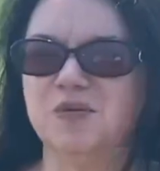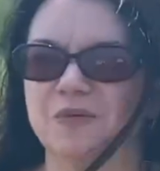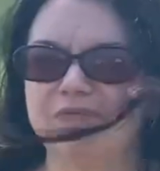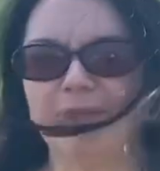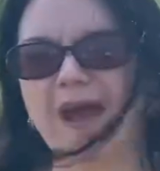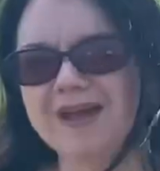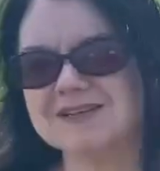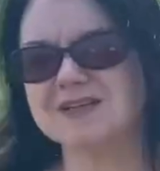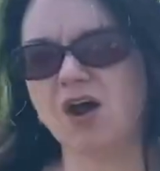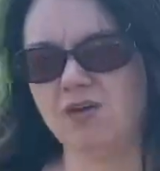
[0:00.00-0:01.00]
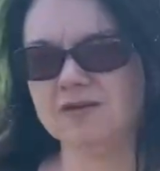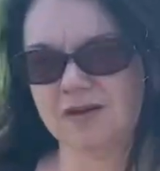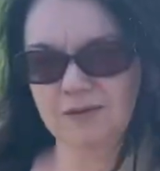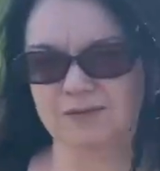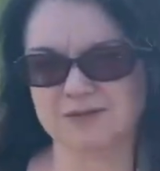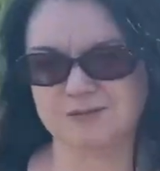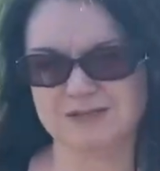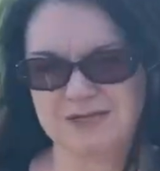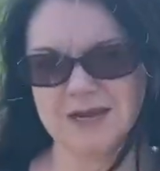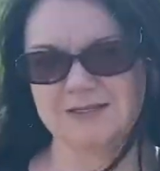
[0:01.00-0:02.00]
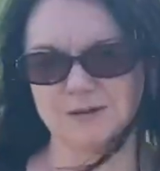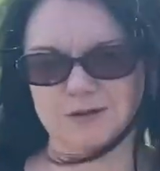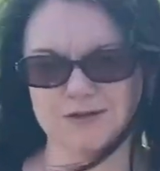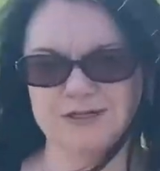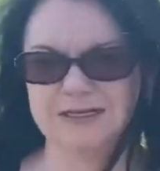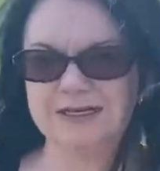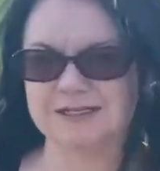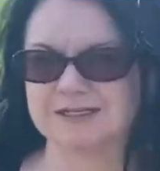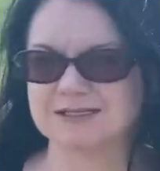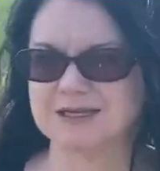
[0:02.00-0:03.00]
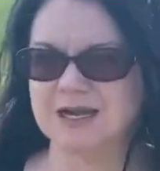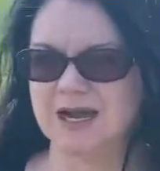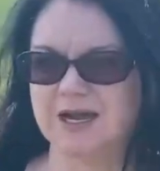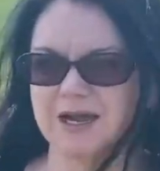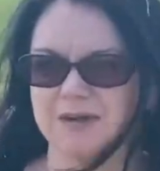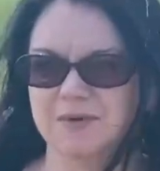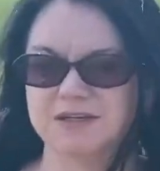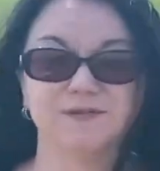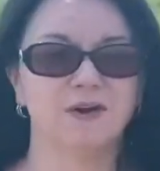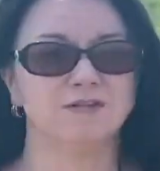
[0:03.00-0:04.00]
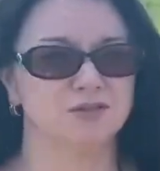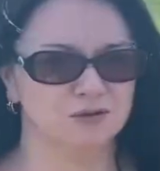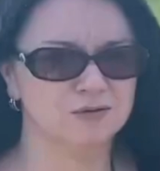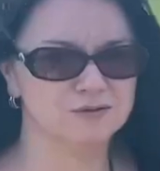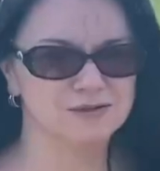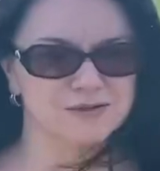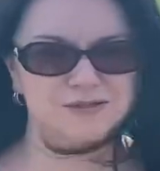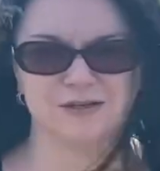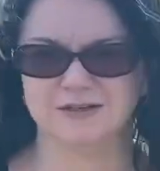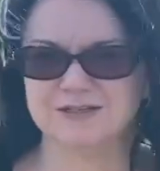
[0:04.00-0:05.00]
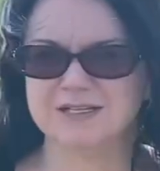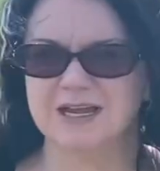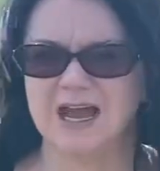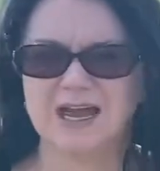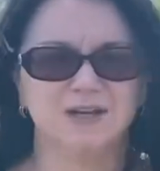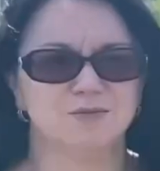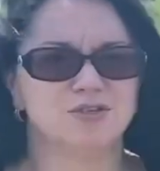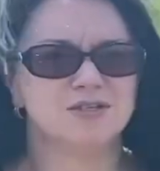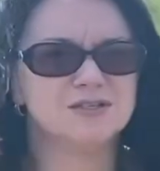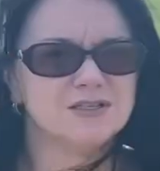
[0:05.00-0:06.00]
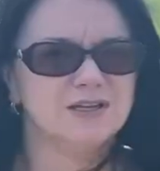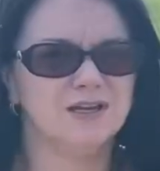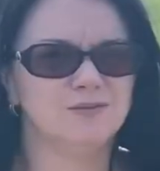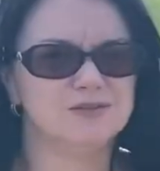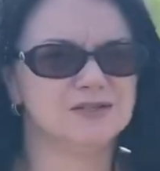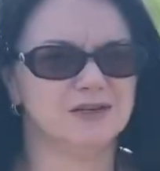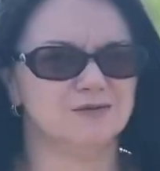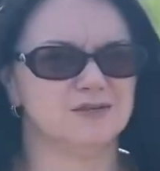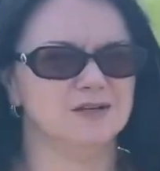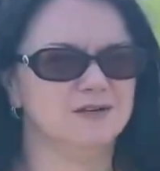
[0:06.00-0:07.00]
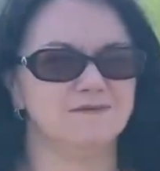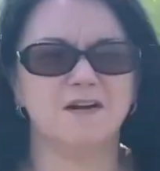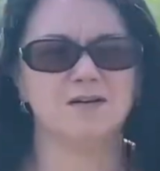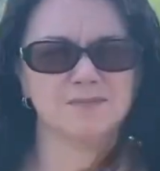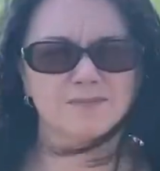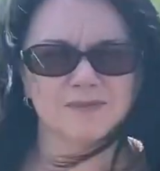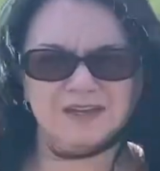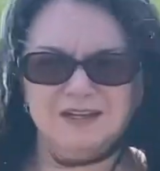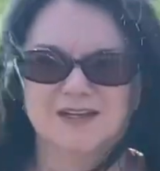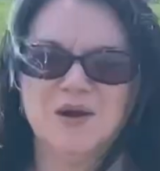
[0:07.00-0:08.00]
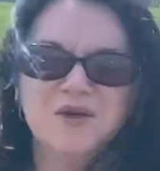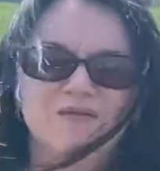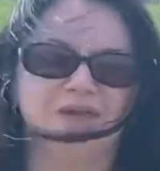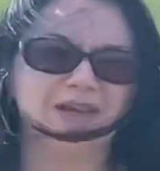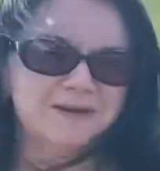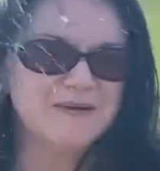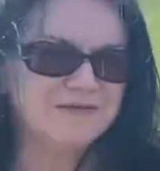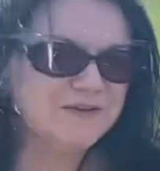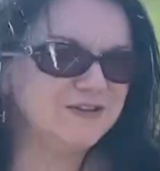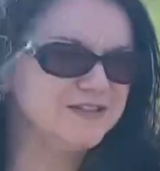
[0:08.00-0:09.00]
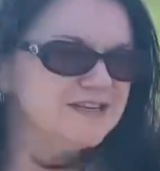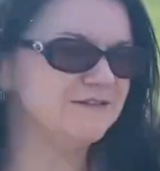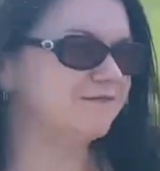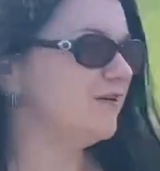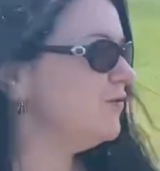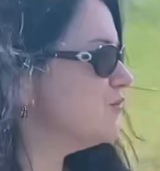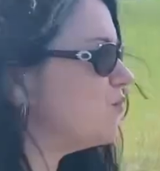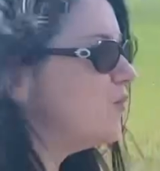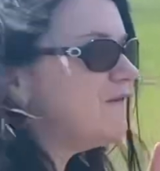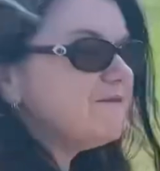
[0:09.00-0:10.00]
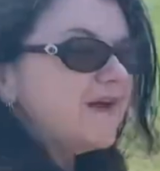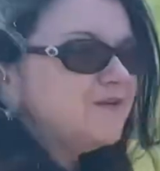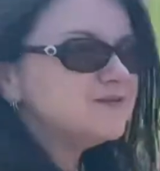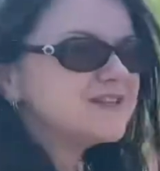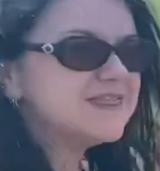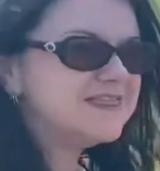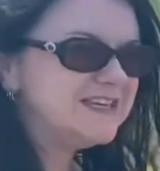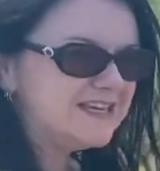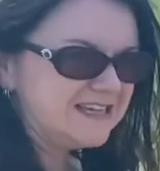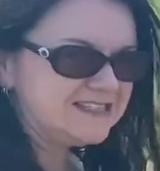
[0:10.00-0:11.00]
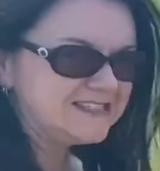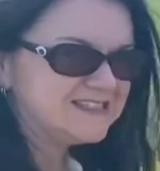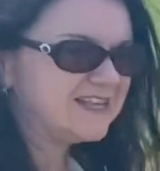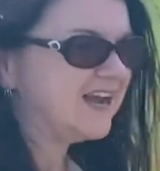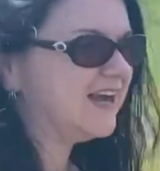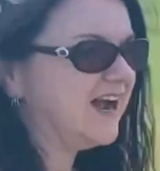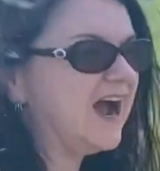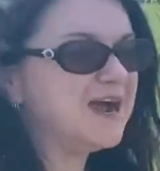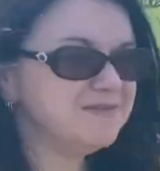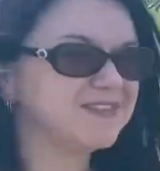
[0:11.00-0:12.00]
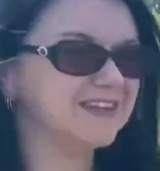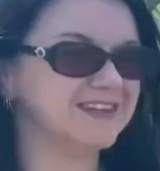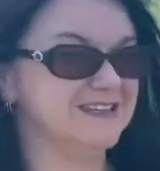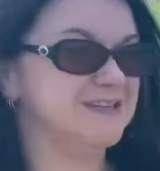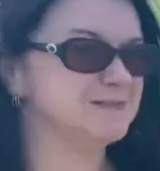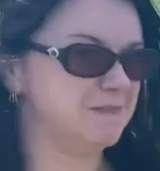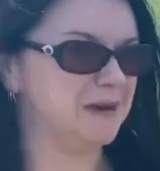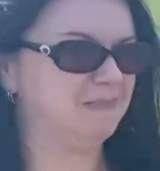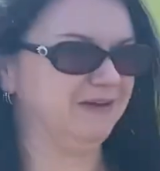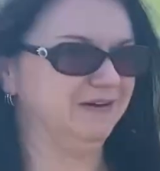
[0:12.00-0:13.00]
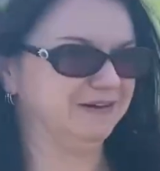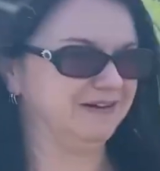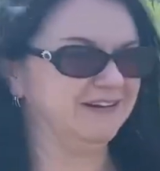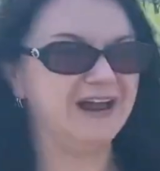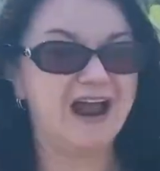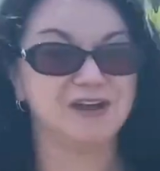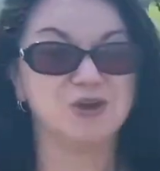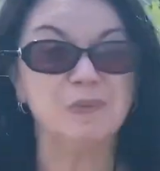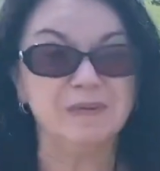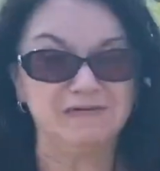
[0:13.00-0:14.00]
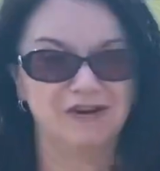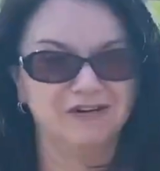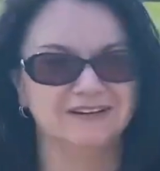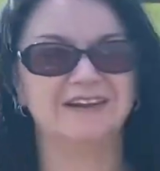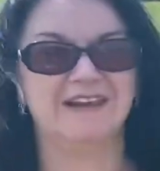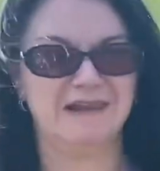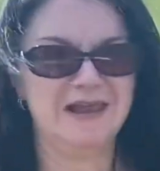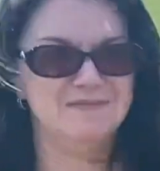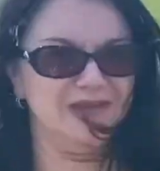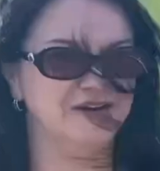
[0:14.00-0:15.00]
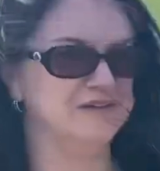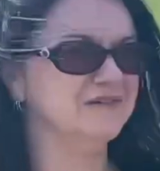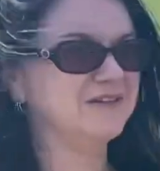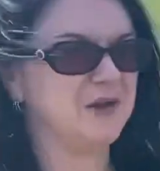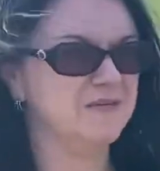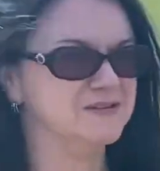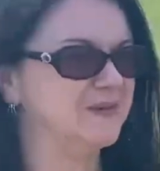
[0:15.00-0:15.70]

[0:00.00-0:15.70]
we've passed Olgo, which was the next one on the list, as far as Google's concerned, and it was a farm. A little bit further down the road, we found this. I'm thinking this might be Olga. I could be wrong. Let me know in the comments